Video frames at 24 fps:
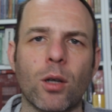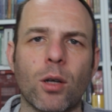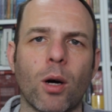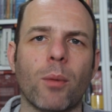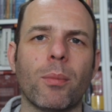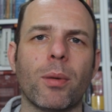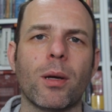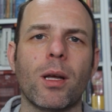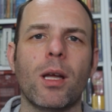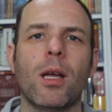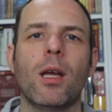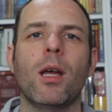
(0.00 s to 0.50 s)

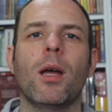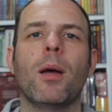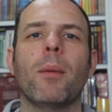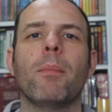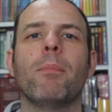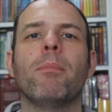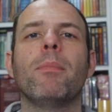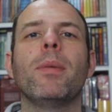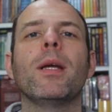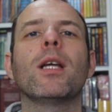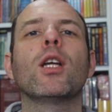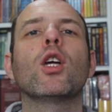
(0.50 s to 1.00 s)
up
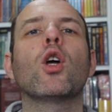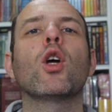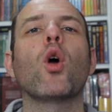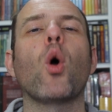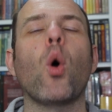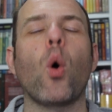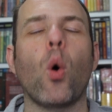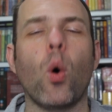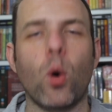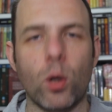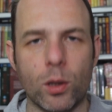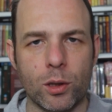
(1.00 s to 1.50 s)

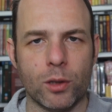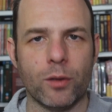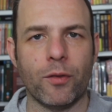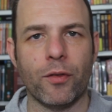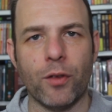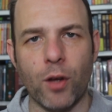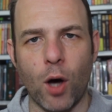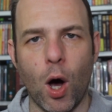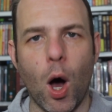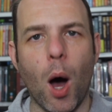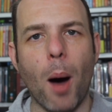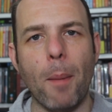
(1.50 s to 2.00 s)
because of
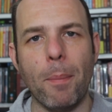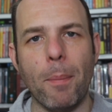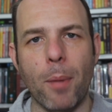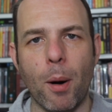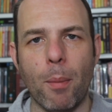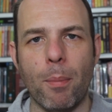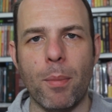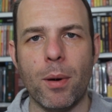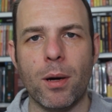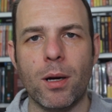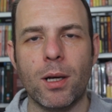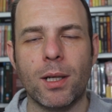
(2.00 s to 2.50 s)
the
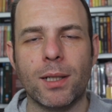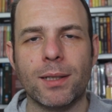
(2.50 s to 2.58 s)
hubbub,